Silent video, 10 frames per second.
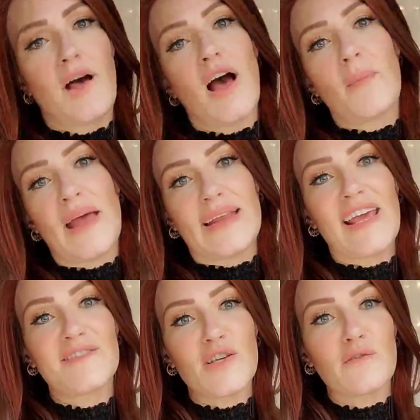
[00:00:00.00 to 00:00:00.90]
Um, it
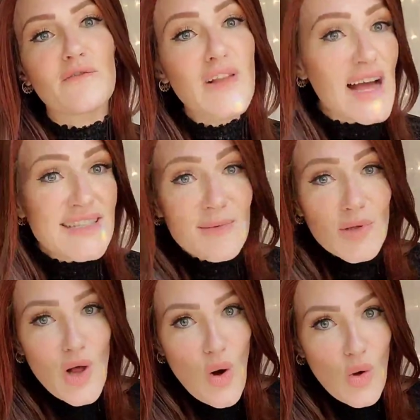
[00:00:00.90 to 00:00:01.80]
gives you
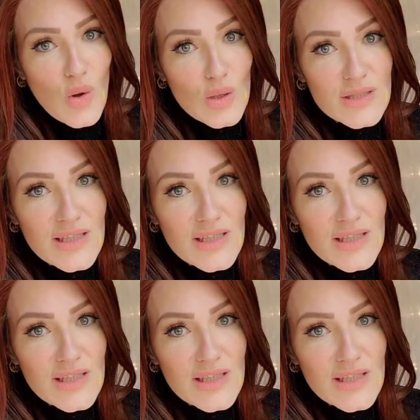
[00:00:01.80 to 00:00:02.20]
flexible hold.